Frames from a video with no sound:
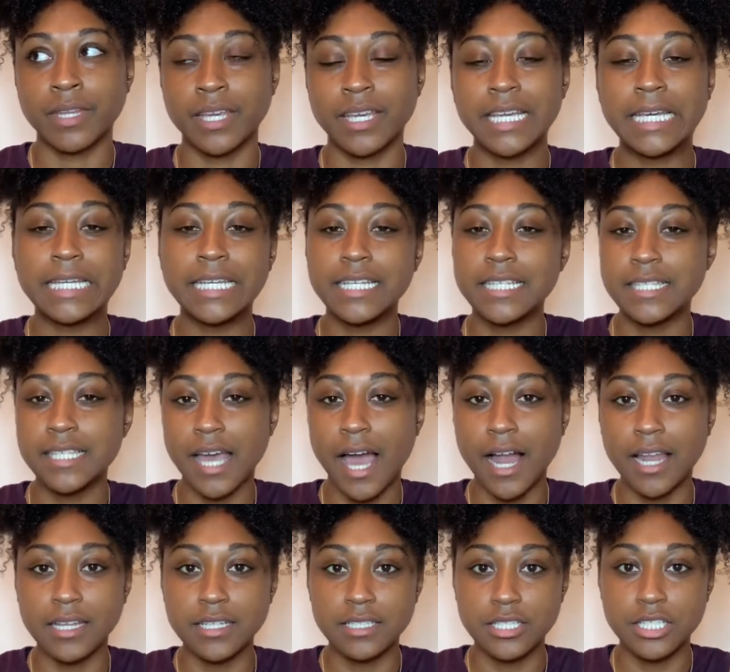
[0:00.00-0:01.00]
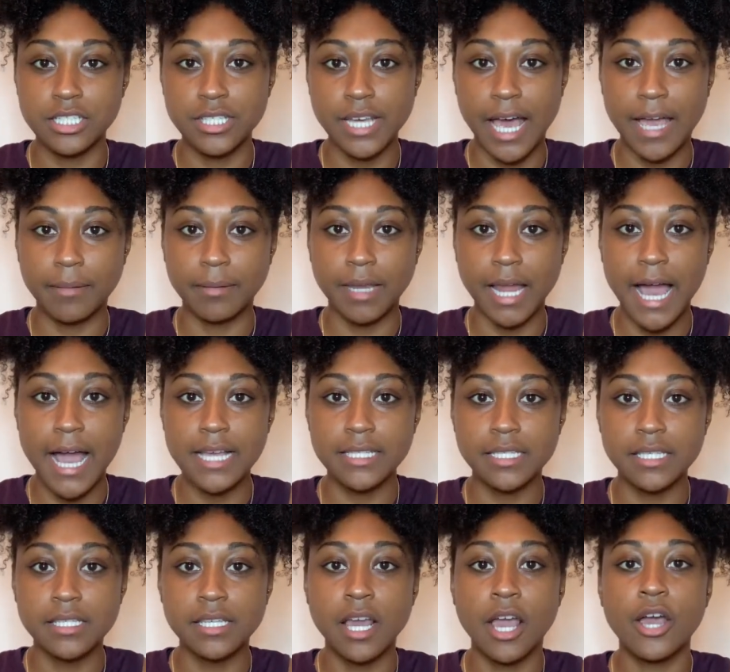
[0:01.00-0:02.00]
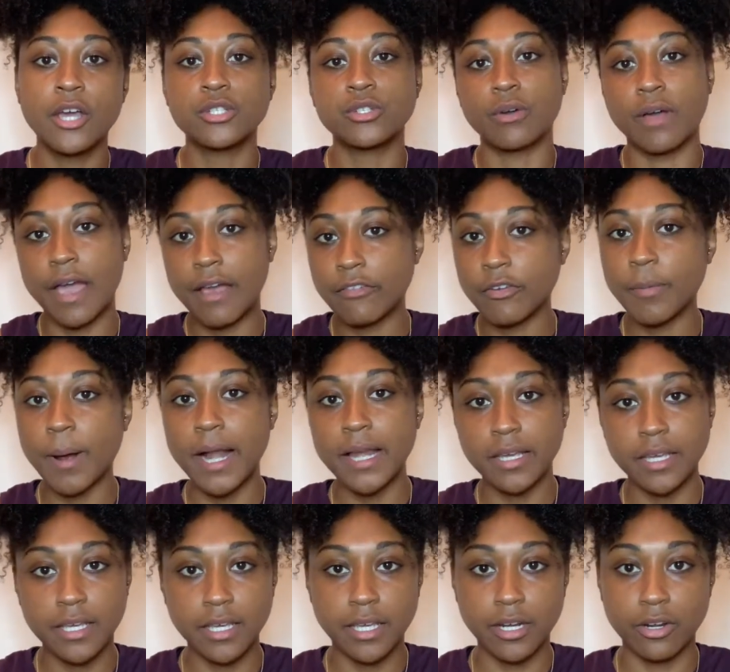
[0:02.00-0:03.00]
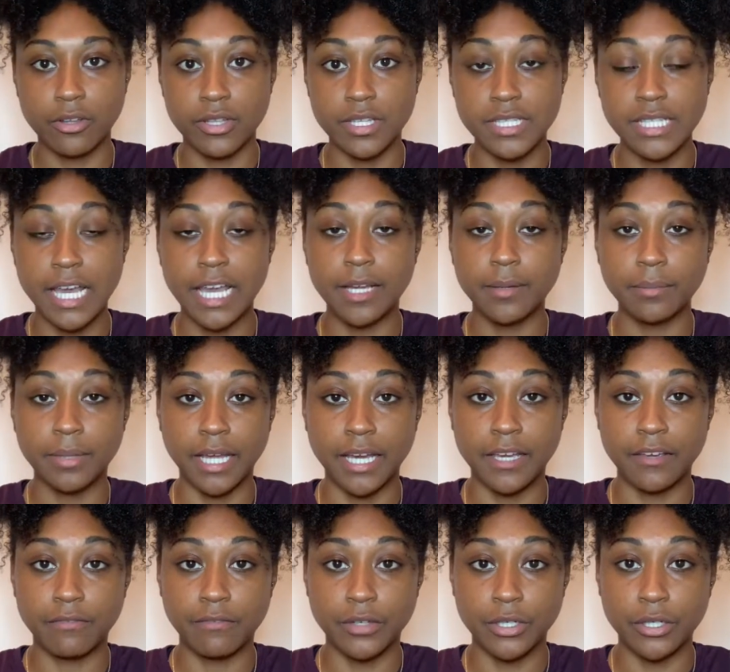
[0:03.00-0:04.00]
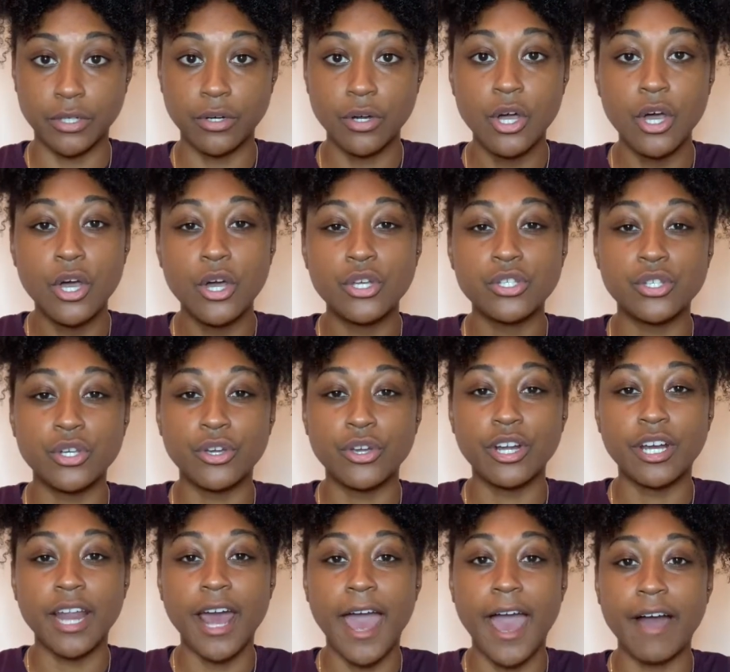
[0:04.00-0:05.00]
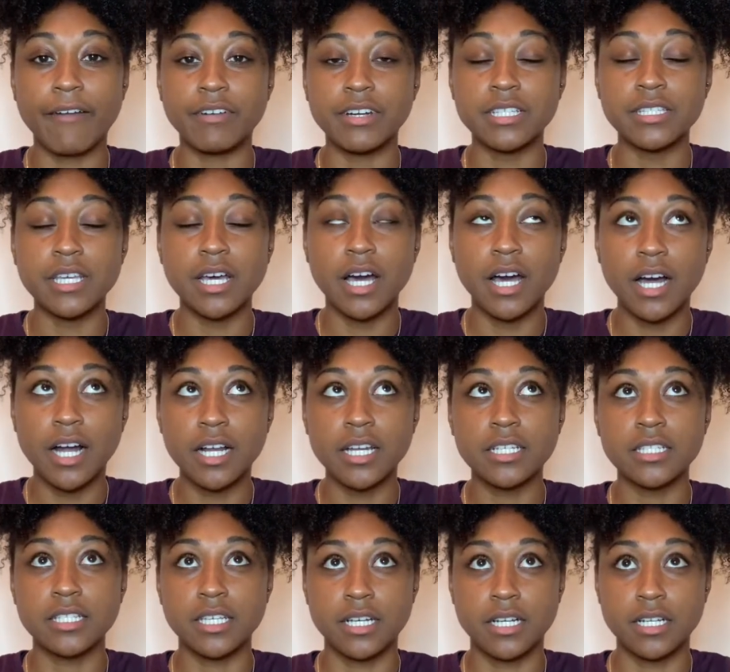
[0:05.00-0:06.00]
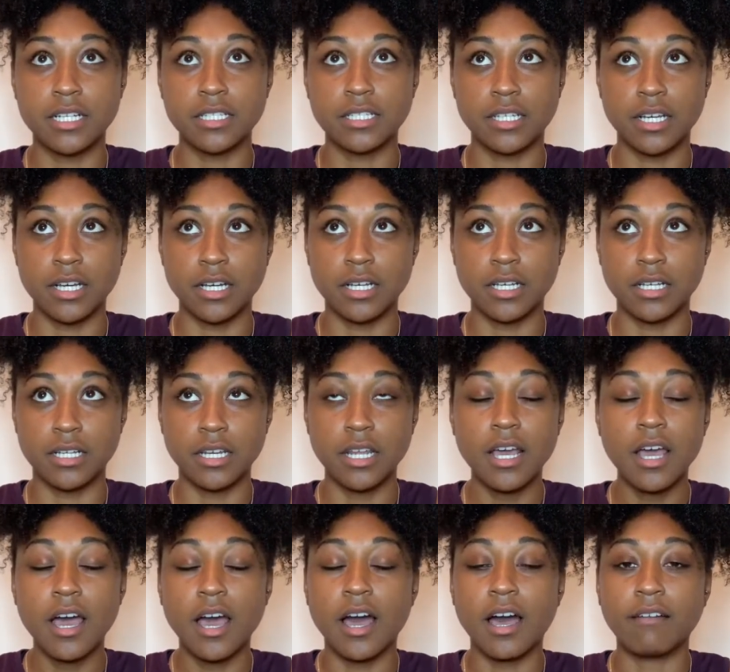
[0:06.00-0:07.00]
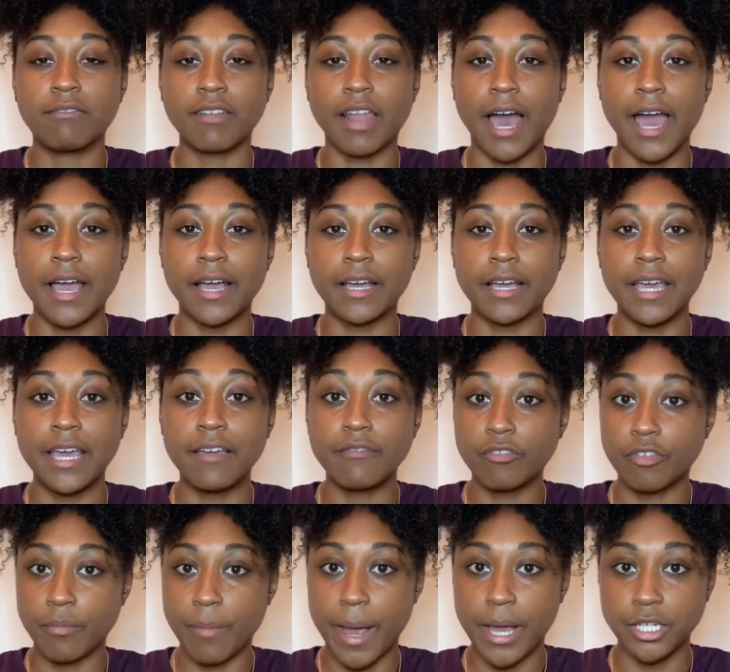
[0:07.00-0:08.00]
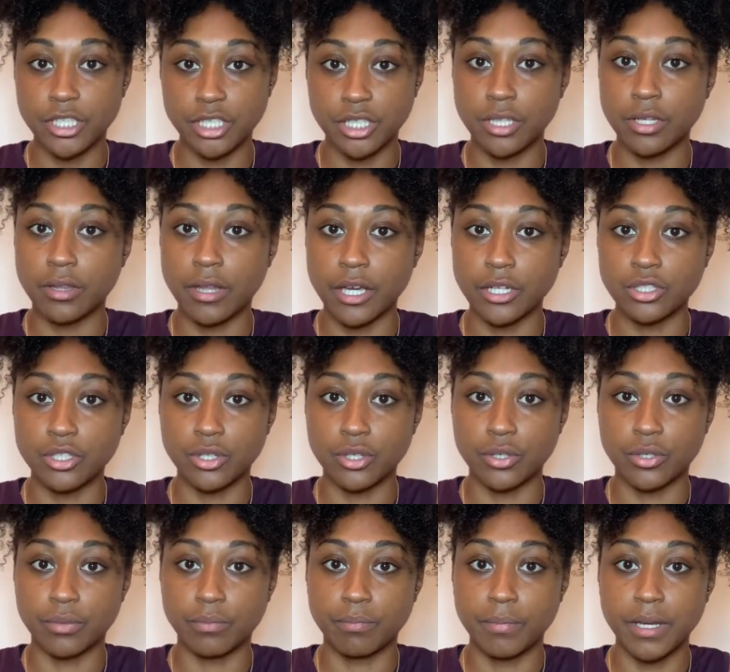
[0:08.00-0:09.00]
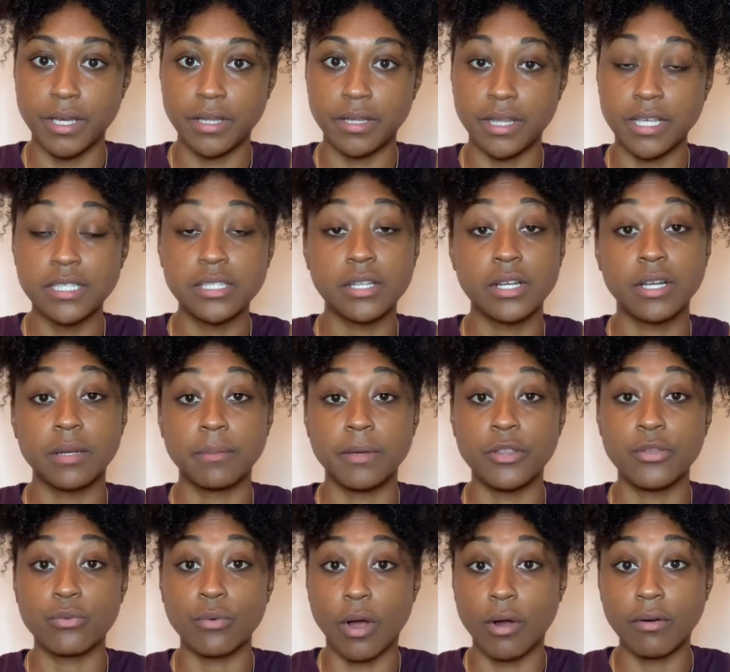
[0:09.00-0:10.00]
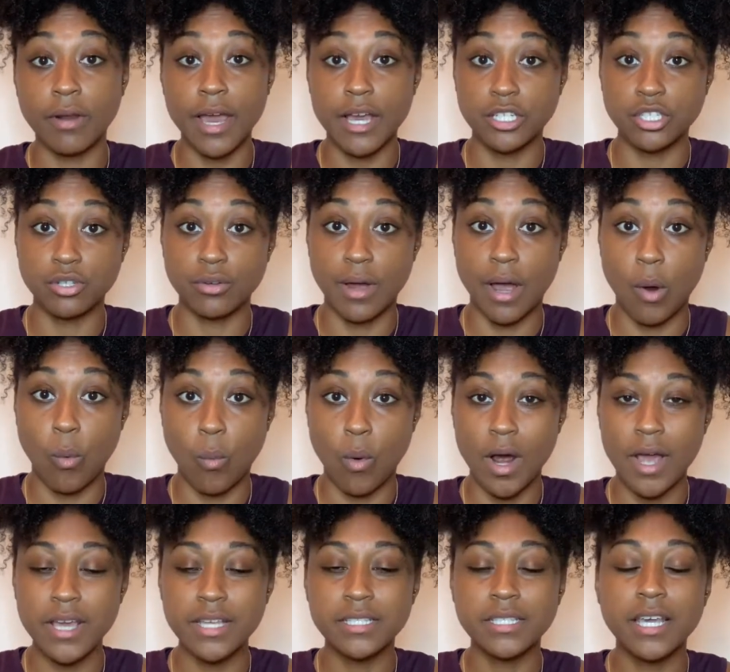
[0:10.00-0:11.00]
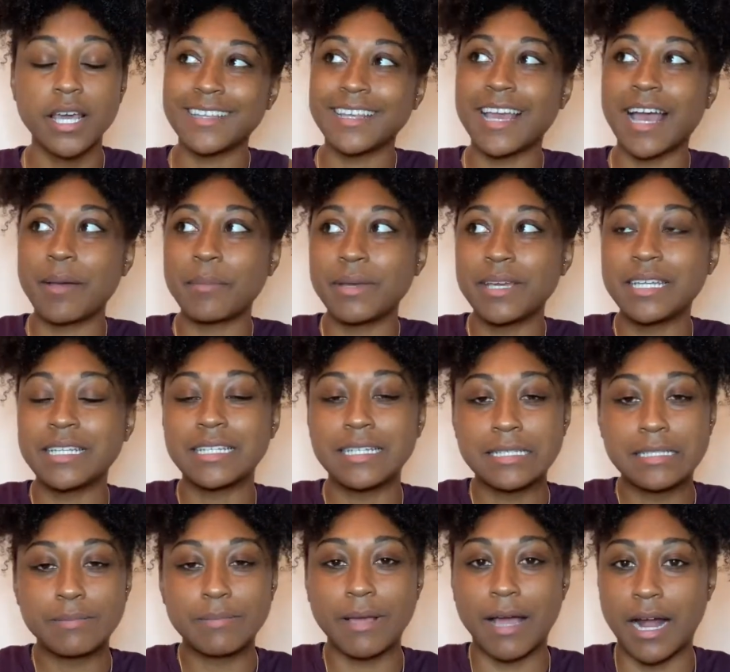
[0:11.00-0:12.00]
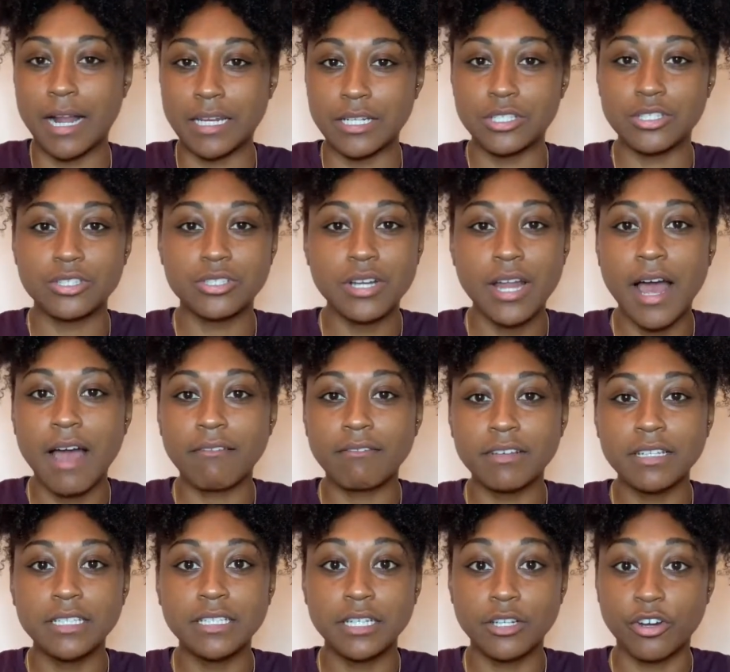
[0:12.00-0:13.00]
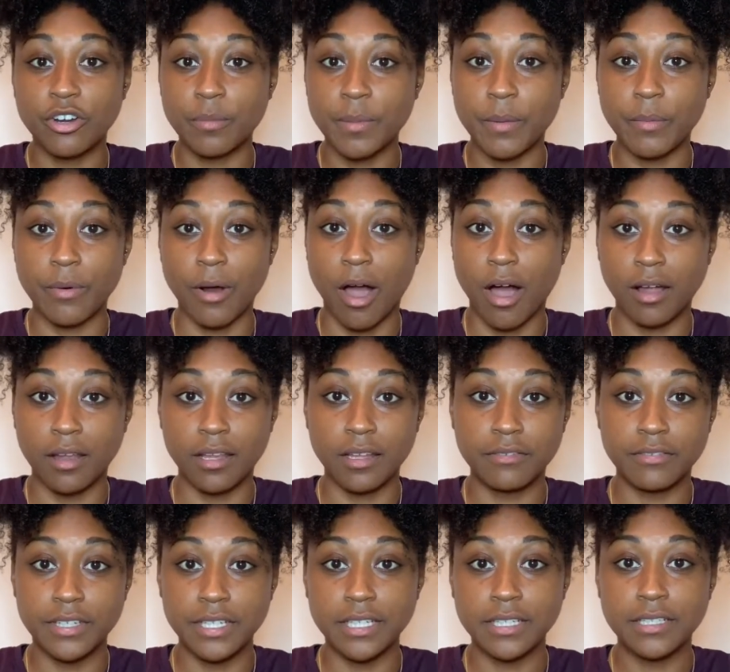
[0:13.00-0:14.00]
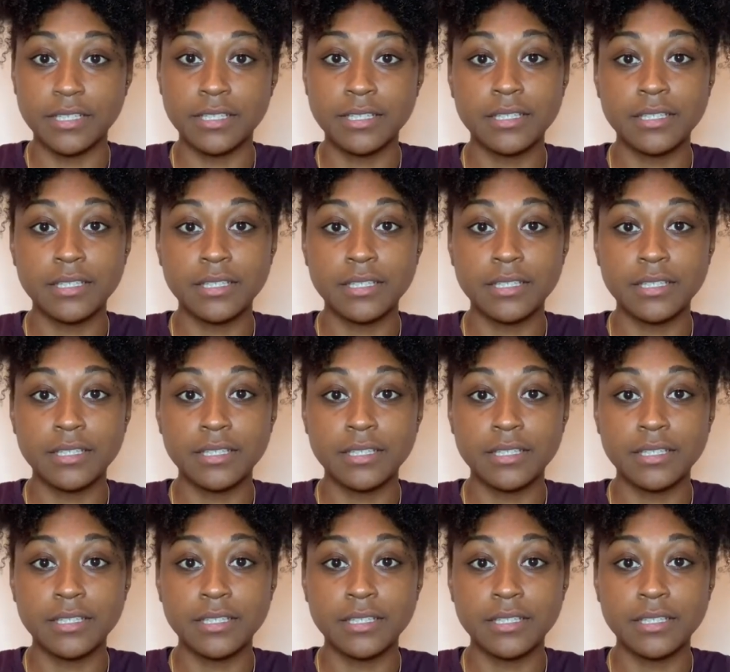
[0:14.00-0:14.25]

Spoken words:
kinesiology type classes, so everybody can get on the same playing field. So you're gonna have a ton of like information that's gonna be thrown at you at once. I mean, let's be honest, you're not really gonna remember all of it.